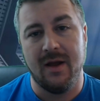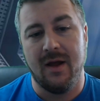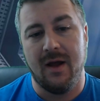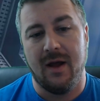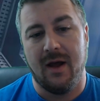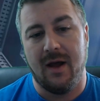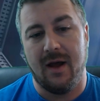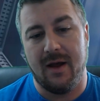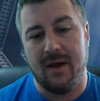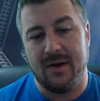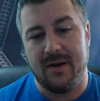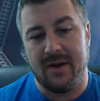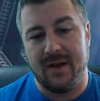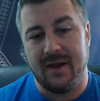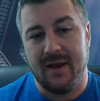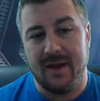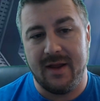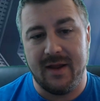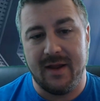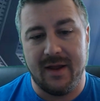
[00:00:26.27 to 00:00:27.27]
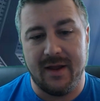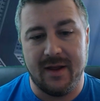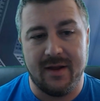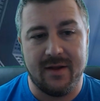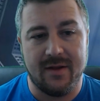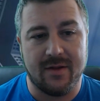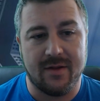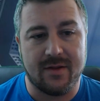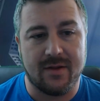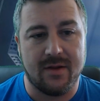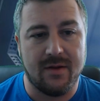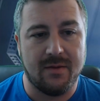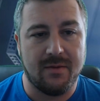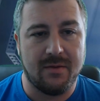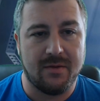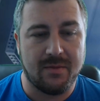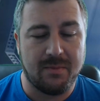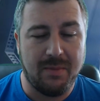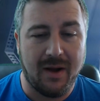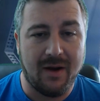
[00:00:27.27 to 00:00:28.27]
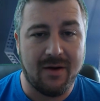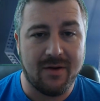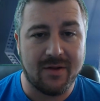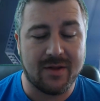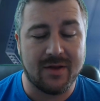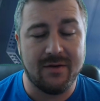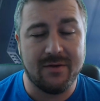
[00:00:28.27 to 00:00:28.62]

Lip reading: and he is pilot skill